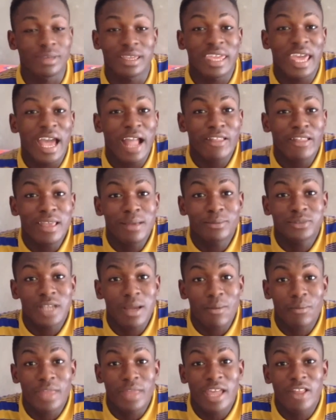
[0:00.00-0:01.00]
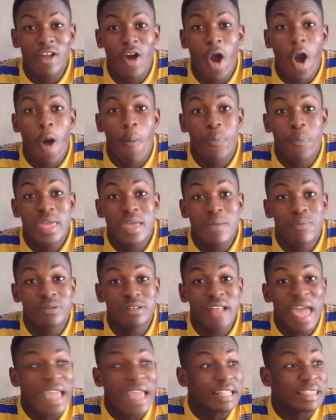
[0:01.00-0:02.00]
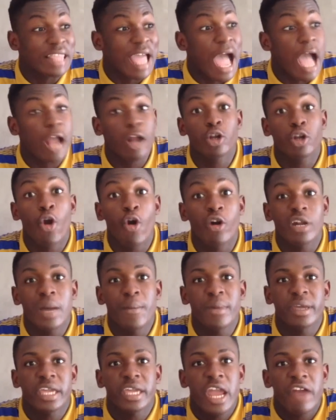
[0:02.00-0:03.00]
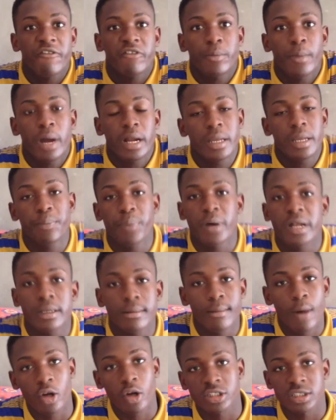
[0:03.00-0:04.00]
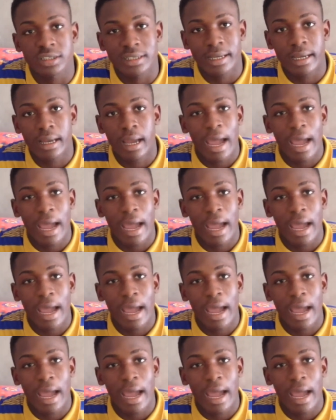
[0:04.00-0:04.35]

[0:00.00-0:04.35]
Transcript: Me can't do something. How people like talk loud and make everybody on the bus.